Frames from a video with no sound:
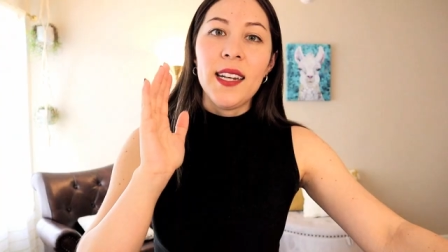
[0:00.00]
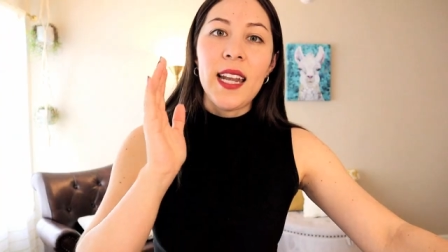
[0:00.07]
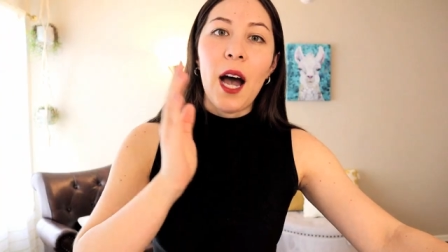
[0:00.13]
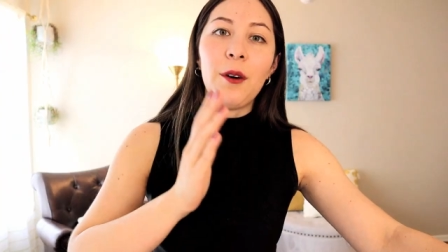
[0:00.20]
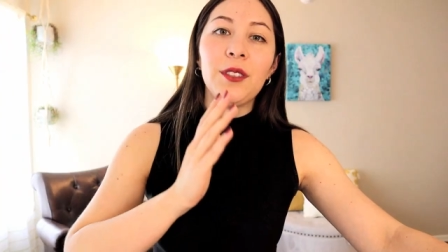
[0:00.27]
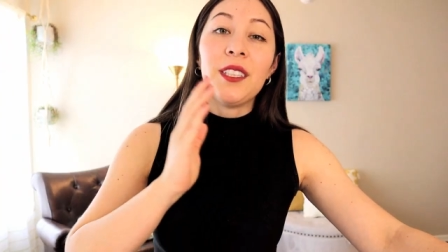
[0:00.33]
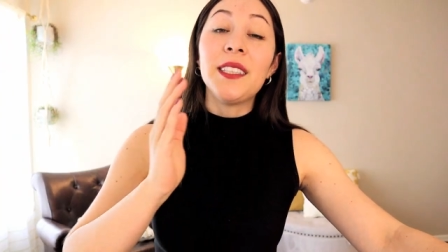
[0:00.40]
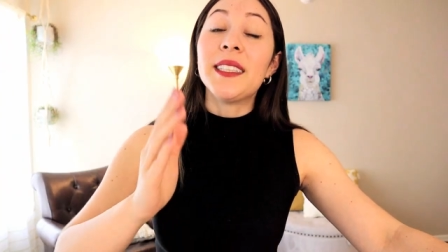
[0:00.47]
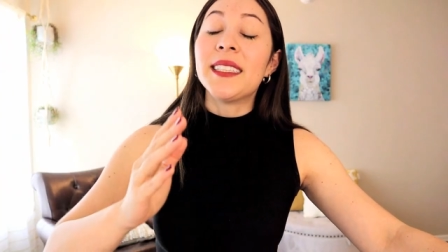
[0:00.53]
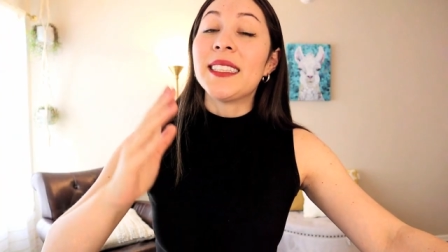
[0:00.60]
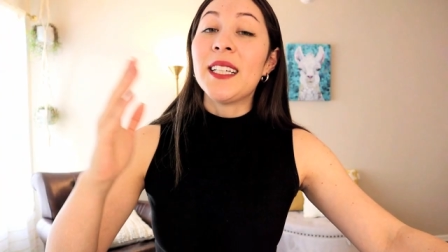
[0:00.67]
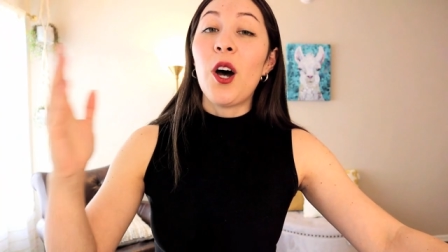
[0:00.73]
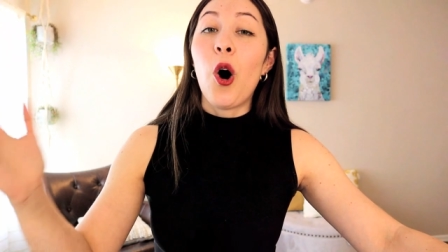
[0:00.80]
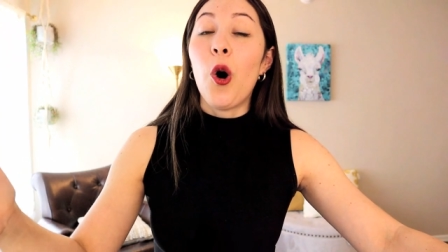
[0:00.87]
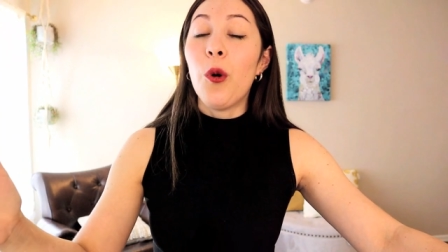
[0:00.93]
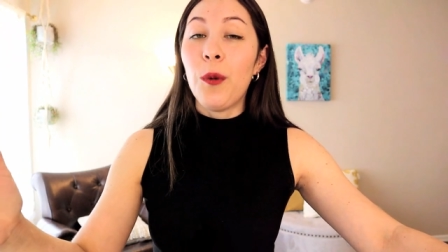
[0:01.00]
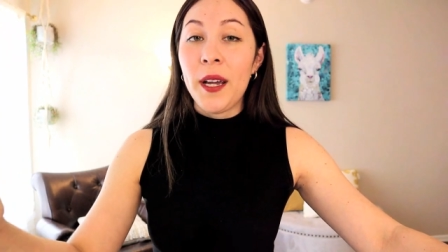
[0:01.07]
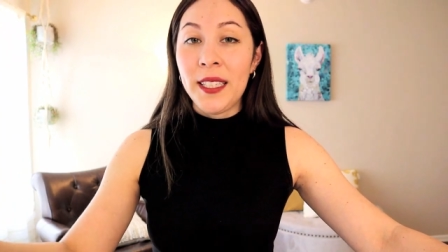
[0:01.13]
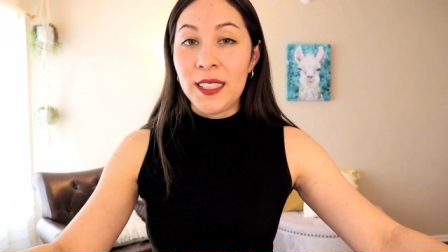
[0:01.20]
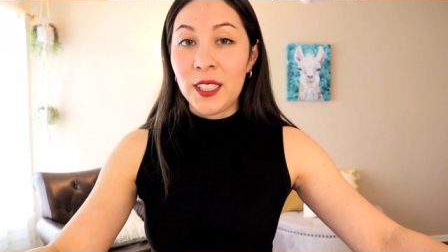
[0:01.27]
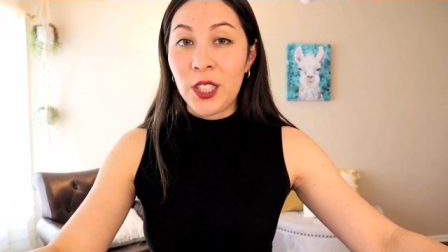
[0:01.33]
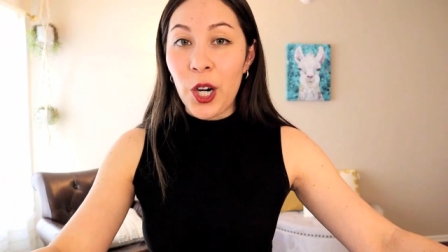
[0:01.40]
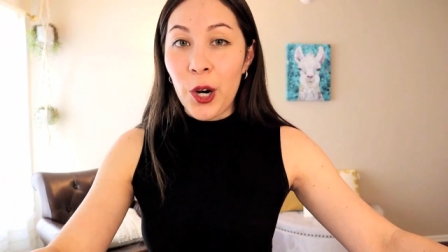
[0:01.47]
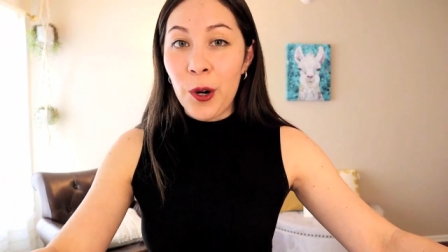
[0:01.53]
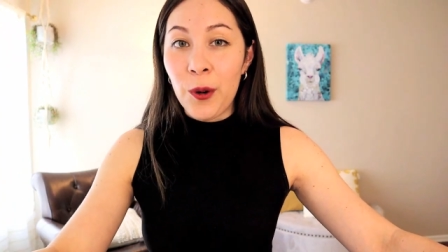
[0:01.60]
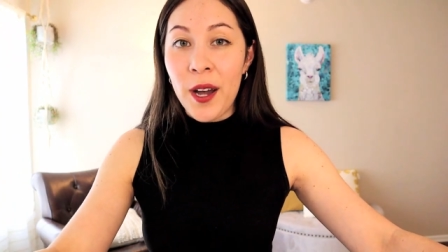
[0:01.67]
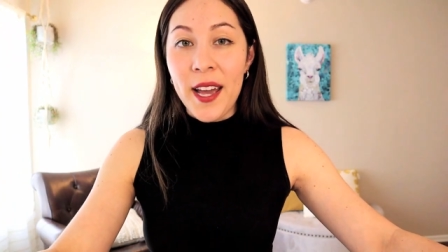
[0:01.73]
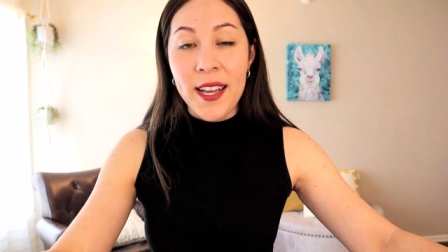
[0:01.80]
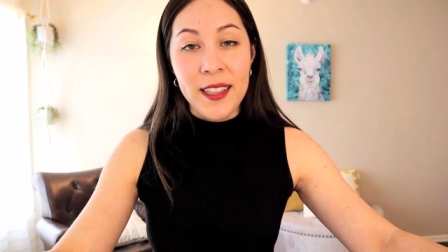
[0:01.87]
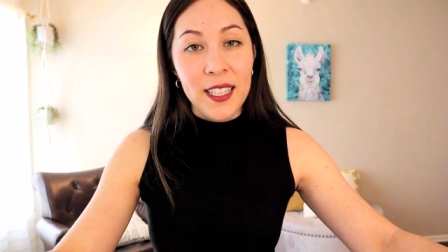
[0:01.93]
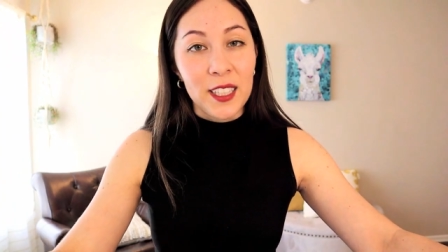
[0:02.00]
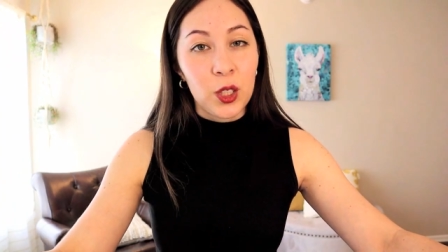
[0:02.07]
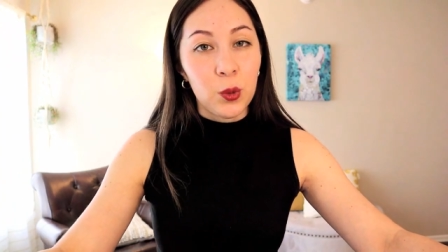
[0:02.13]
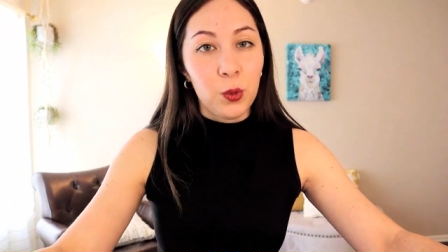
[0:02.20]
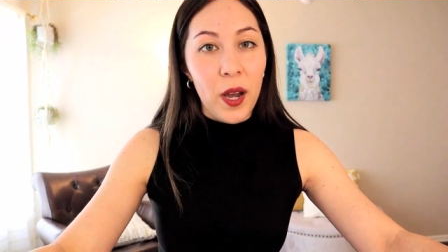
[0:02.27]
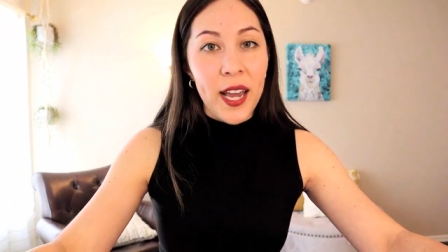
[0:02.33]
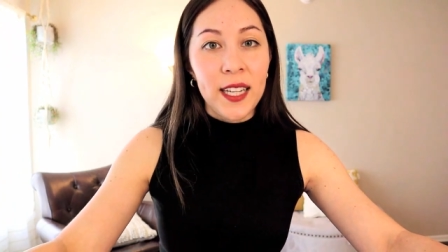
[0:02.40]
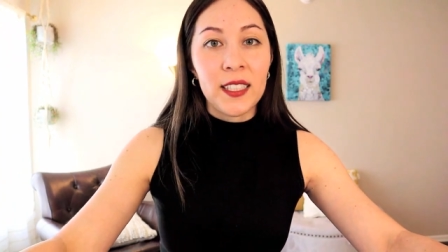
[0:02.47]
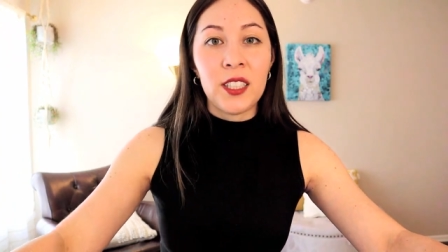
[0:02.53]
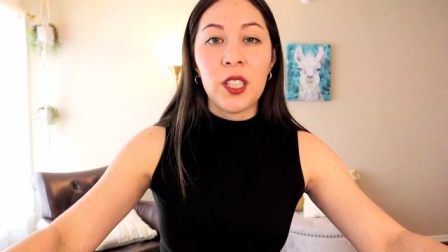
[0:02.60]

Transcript: Now, this doesn't always go in this way.